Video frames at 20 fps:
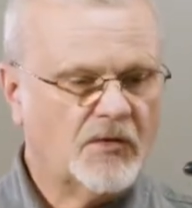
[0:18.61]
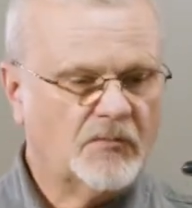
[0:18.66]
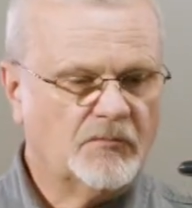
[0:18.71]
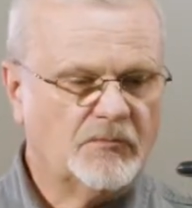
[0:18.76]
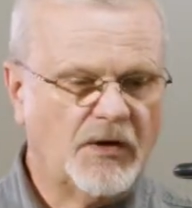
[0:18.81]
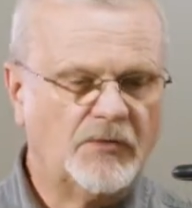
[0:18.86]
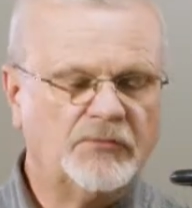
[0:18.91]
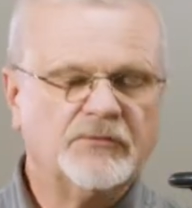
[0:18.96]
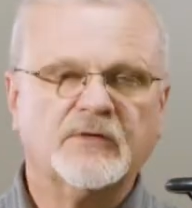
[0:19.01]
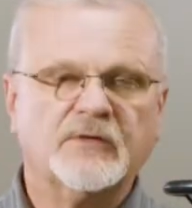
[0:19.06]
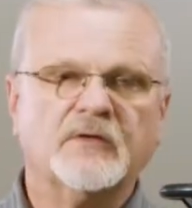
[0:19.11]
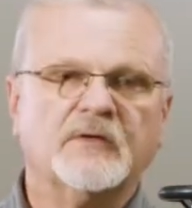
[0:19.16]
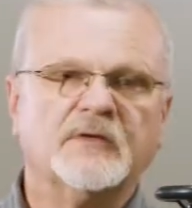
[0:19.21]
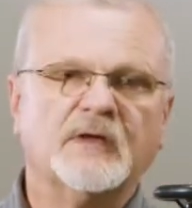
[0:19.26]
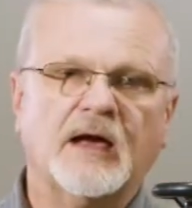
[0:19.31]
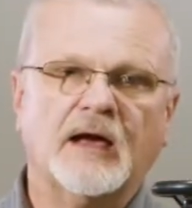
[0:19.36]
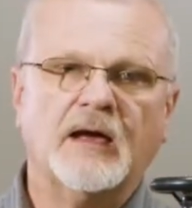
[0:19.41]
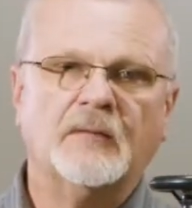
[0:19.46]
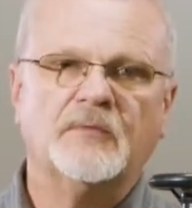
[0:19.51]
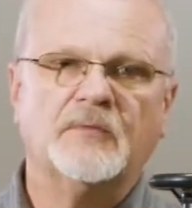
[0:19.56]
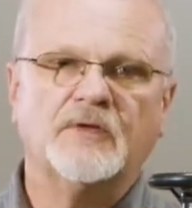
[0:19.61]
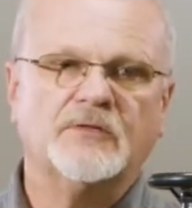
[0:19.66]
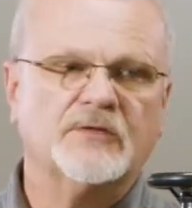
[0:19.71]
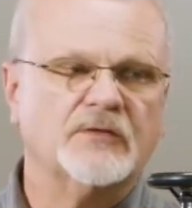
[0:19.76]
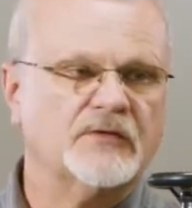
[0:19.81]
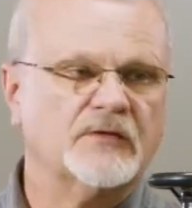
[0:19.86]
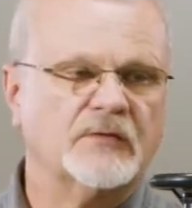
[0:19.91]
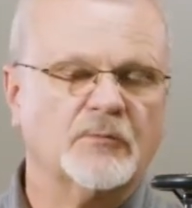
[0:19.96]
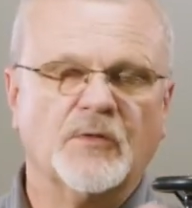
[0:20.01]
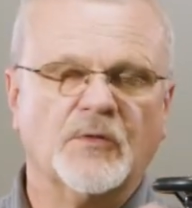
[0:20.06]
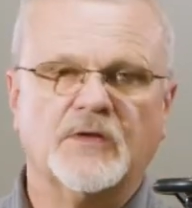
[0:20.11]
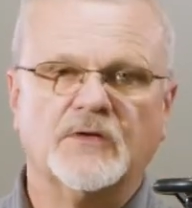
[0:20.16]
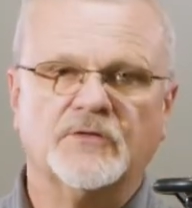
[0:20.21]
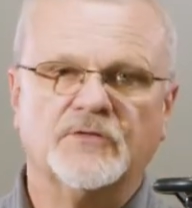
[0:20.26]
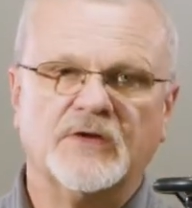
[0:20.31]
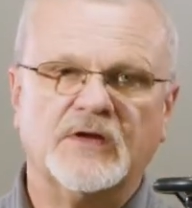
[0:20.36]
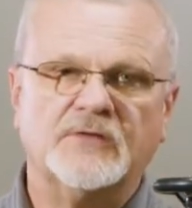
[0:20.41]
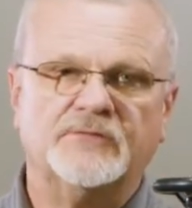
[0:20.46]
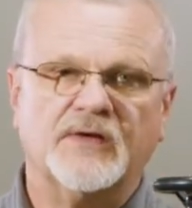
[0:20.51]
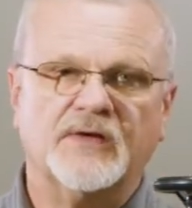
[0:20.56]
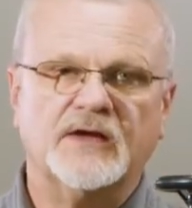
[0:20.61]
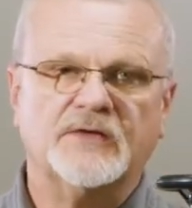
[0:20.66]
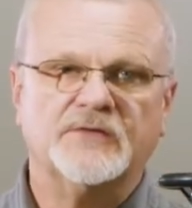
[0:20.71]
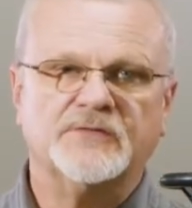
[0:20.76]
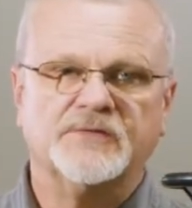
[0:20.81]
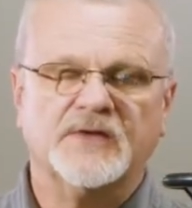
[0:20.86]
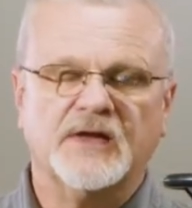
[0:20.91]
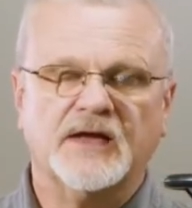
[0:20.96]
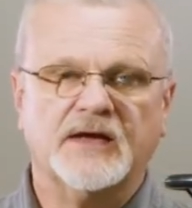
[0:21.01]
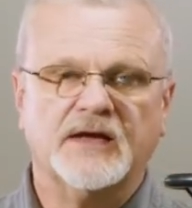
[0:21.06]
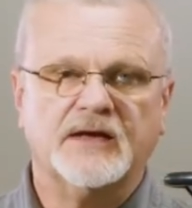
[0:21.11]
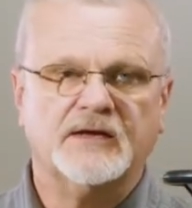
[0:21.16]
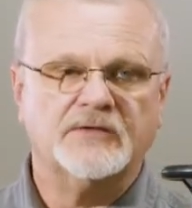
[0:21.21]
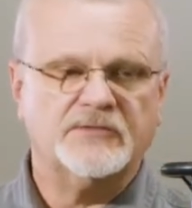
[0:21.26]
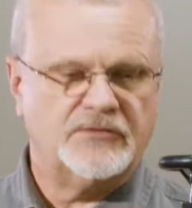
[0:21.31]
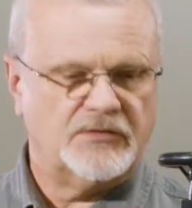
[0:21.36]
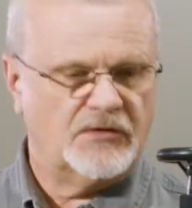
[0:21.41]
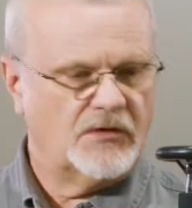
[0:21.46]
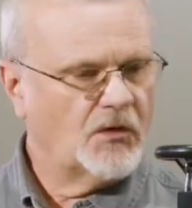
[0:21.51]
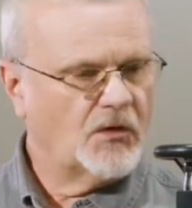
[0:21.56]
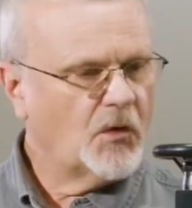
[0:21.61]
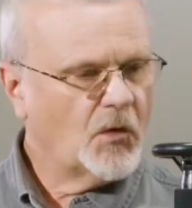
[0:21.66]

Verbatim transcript: Most of the time this is with a C-face flange.